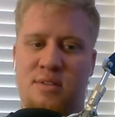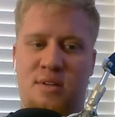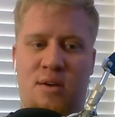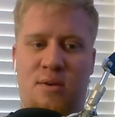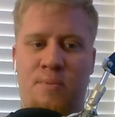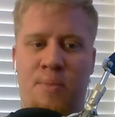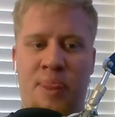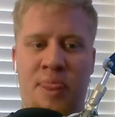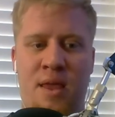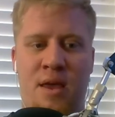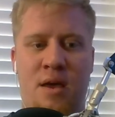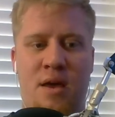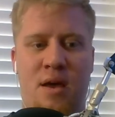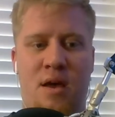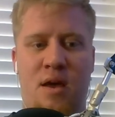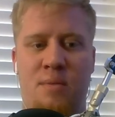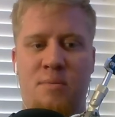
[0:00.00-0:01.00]
So
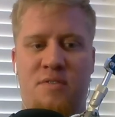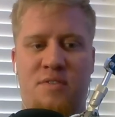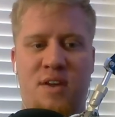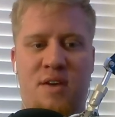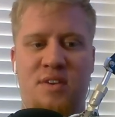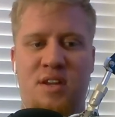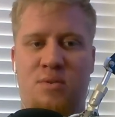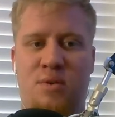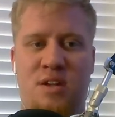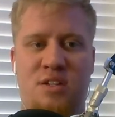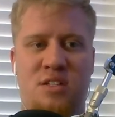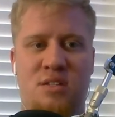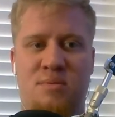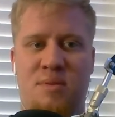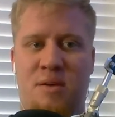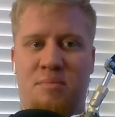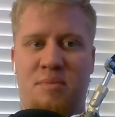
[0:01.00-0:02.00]
um, if you have any
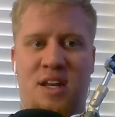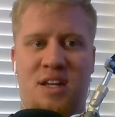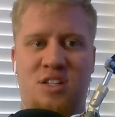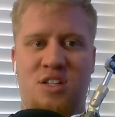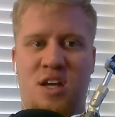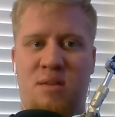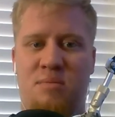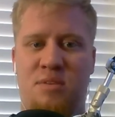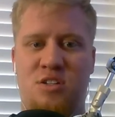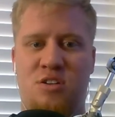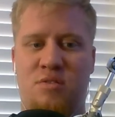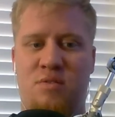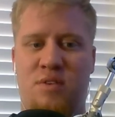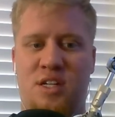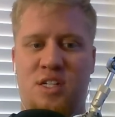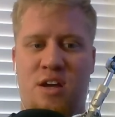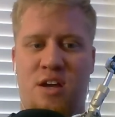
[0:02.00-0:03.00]
questions about ManyChat, be sure to
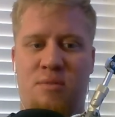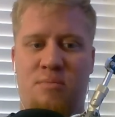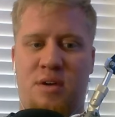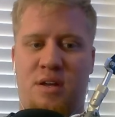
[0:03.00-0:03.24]
reach out.